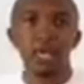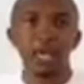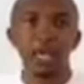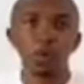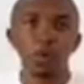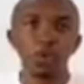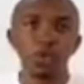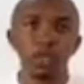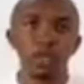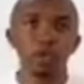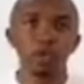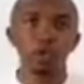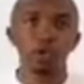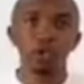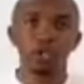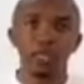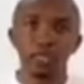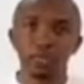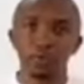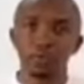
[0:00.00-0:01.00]
education
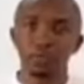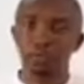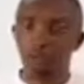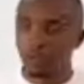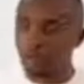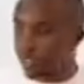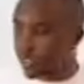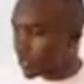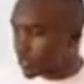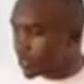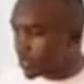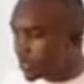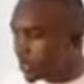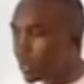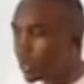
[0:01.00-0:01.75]
important